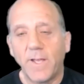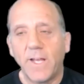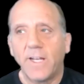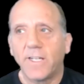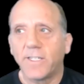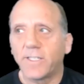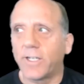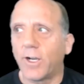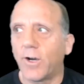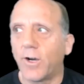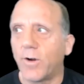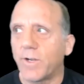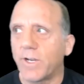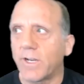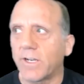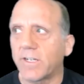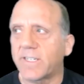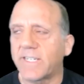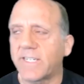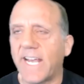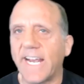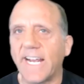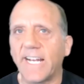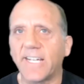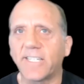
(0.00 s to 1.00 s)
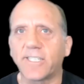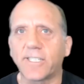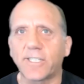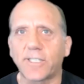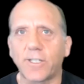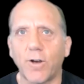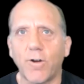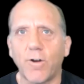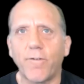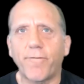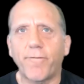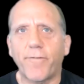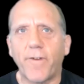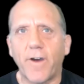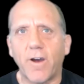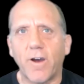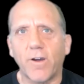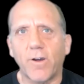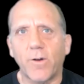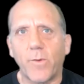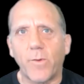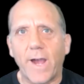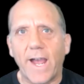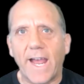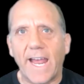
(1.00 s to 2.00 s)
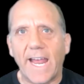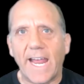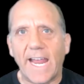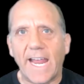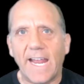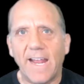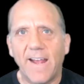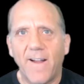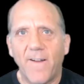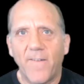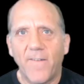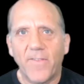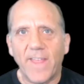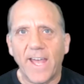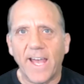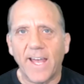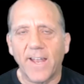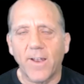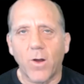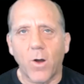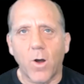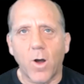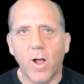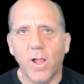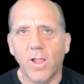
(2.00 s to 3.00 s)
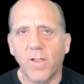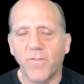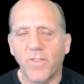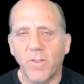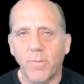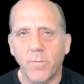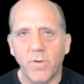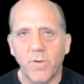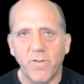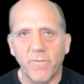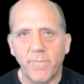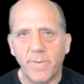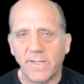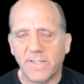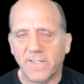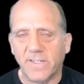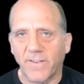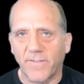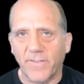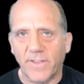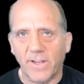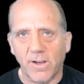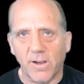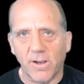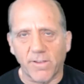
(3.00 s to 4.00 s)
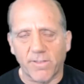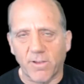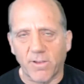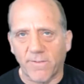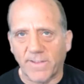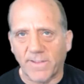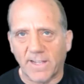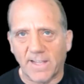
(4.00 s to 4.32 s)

So you're saying it's so far away that all of the movements of the Earth over the